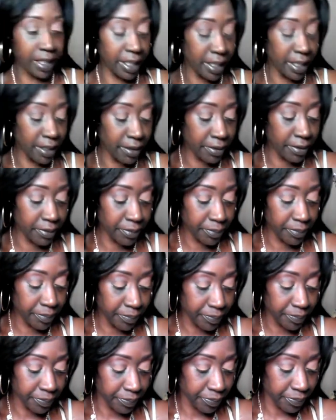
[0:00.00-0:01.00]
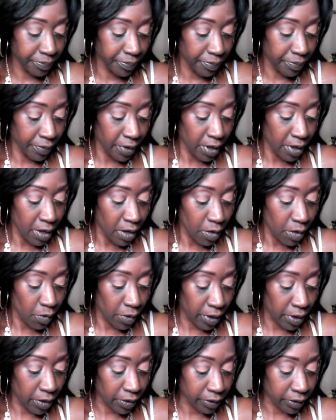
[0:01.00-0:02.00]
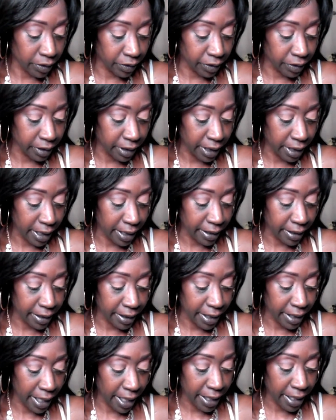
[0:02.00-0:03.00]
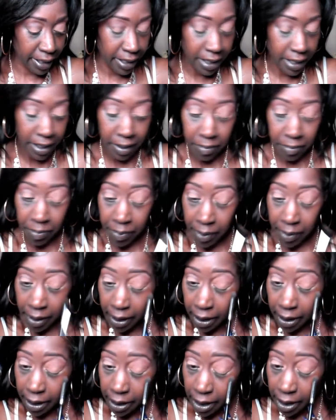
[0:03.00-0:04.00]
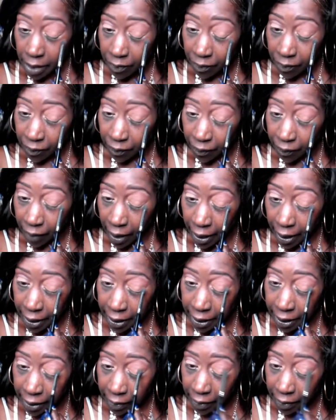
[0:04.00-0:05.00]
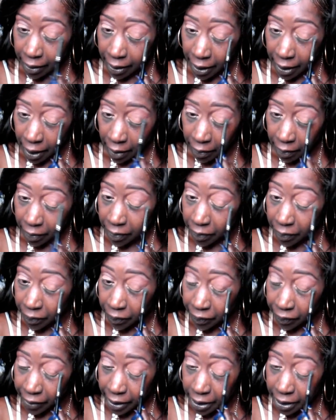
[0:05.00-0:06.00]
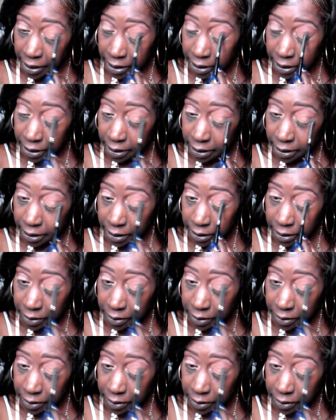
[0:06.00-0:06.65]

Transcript: right here. We're going to take that and put it right here in our crease